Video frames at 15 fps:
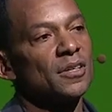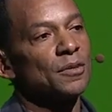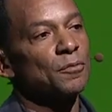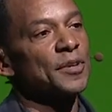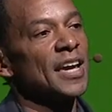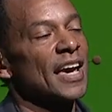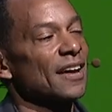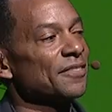
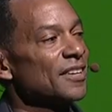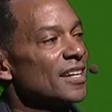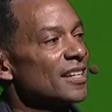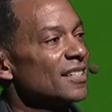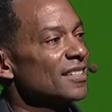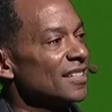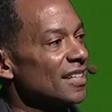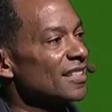We have
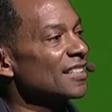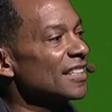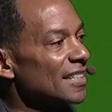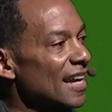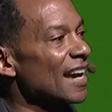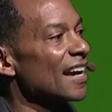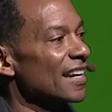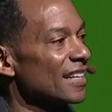
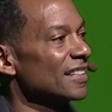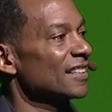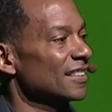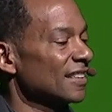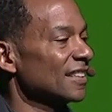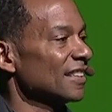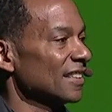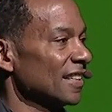69
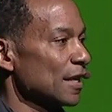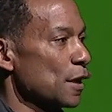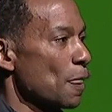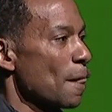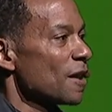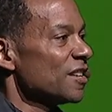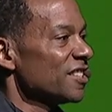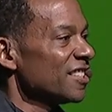
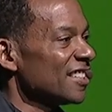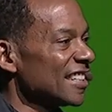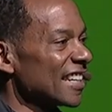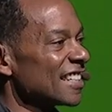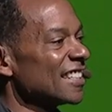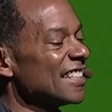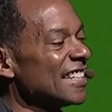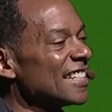
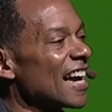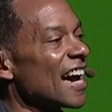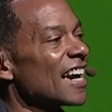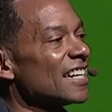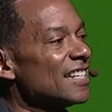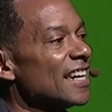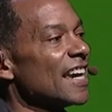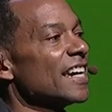
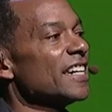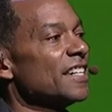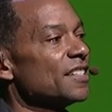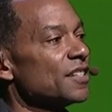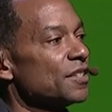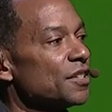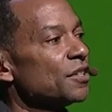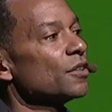69 days
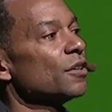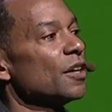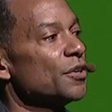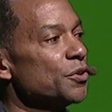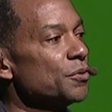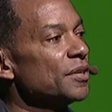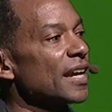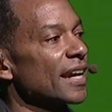until a
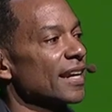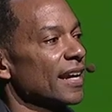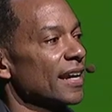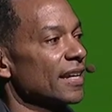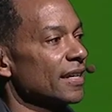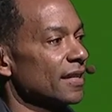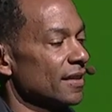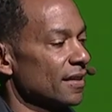new
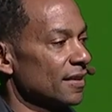decade.